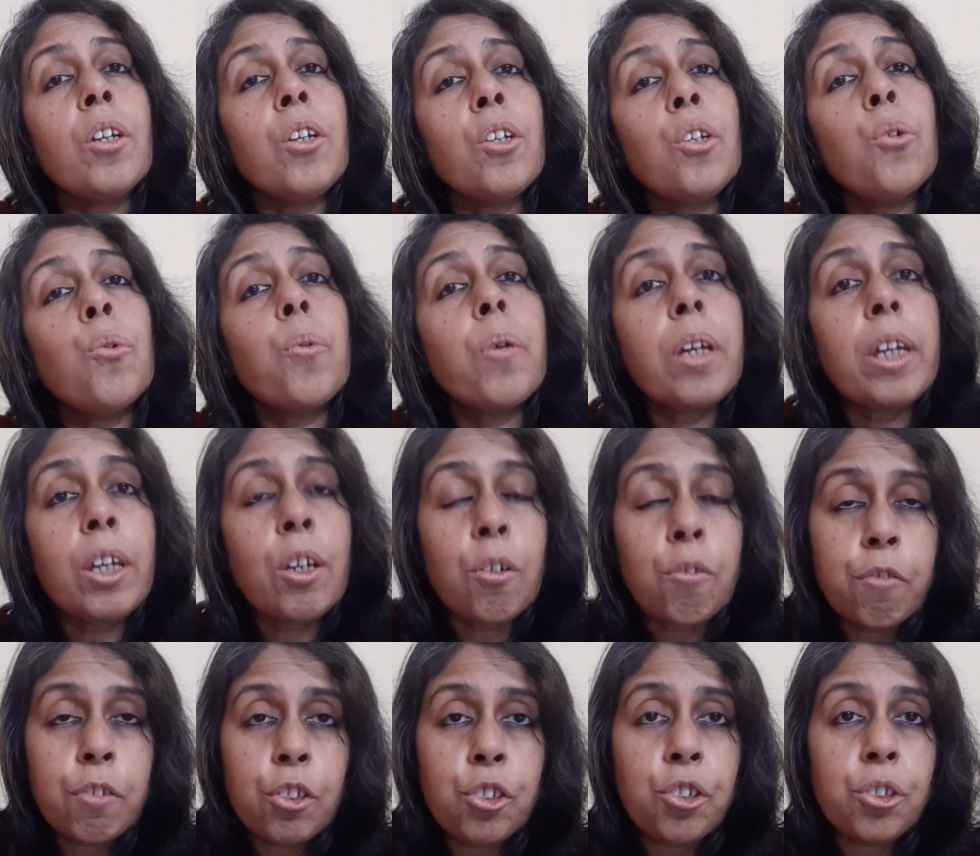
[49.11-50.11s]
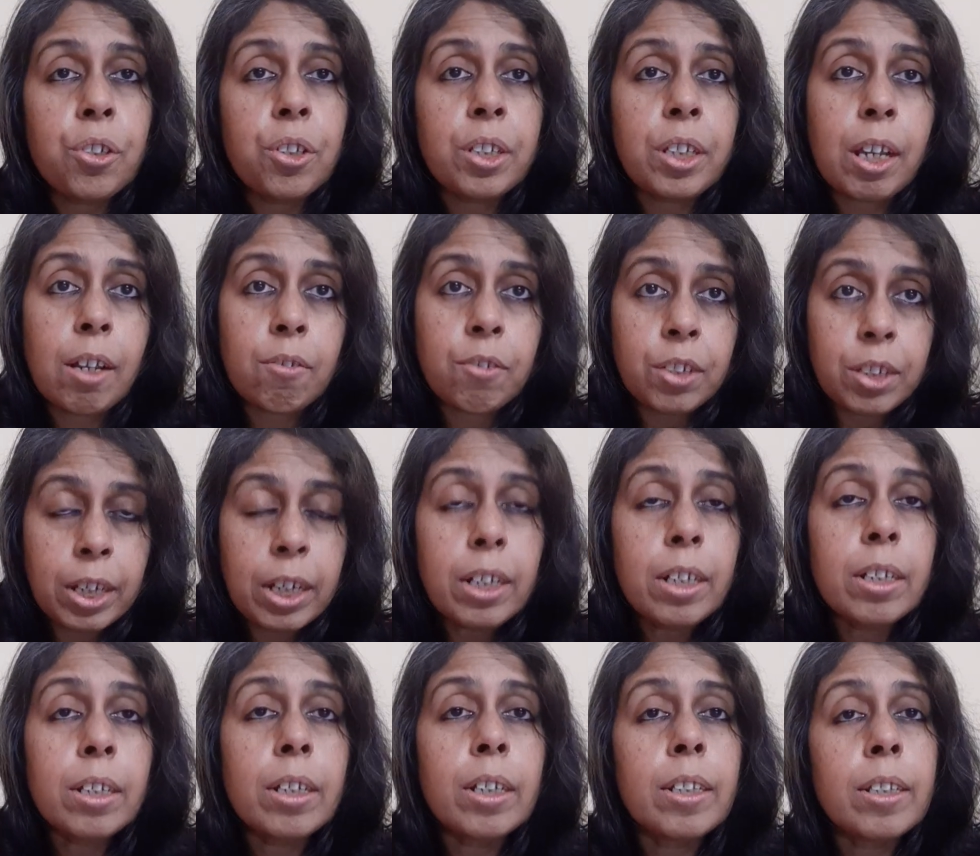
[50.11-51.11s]
UAE officials have
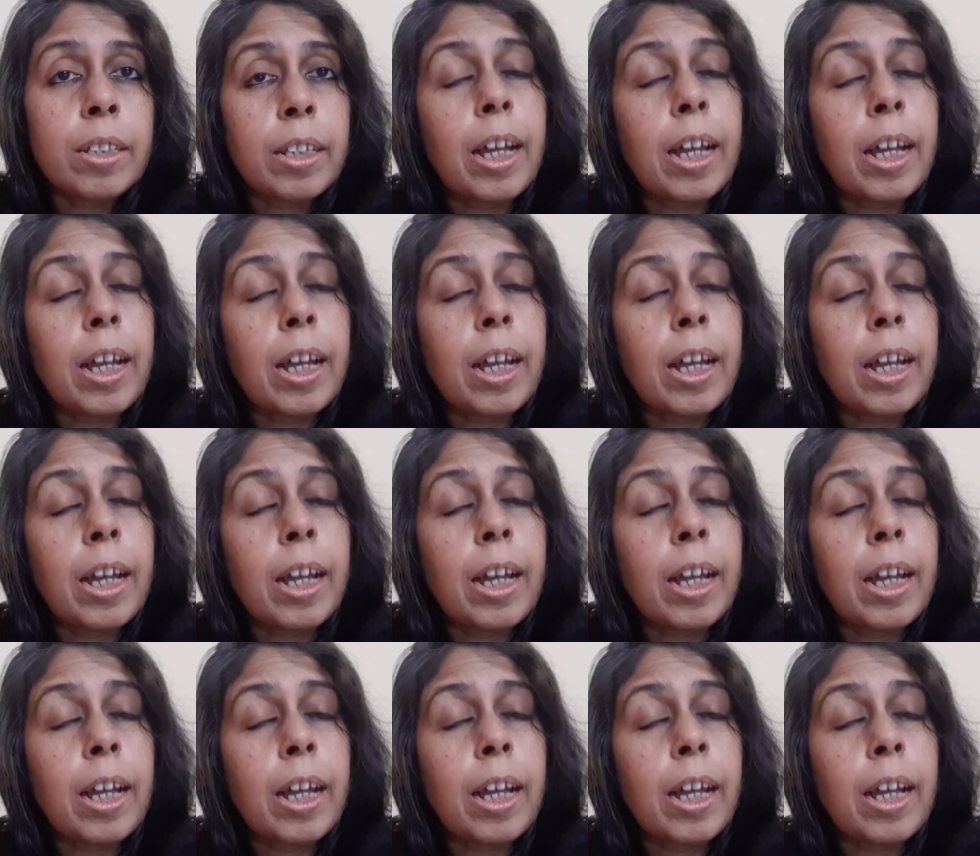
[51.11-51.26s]
said